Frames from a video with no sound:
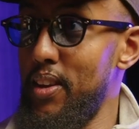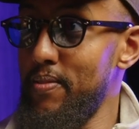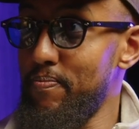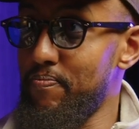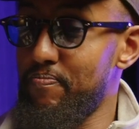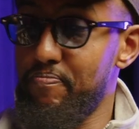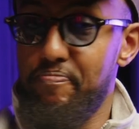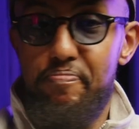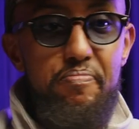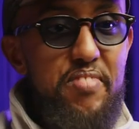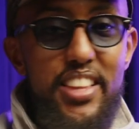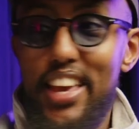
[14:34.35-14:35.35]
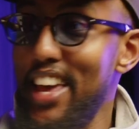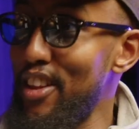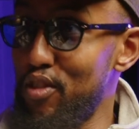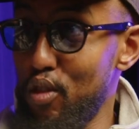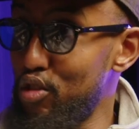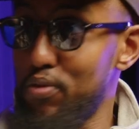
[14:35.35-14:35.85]
and it's
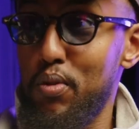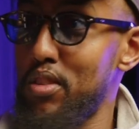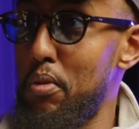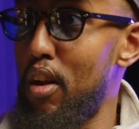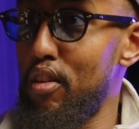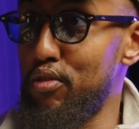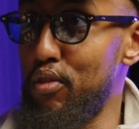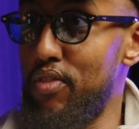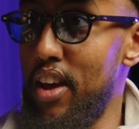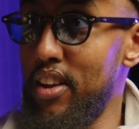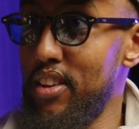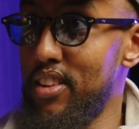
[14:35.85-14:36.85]
not just because I'm an Arsenal fan.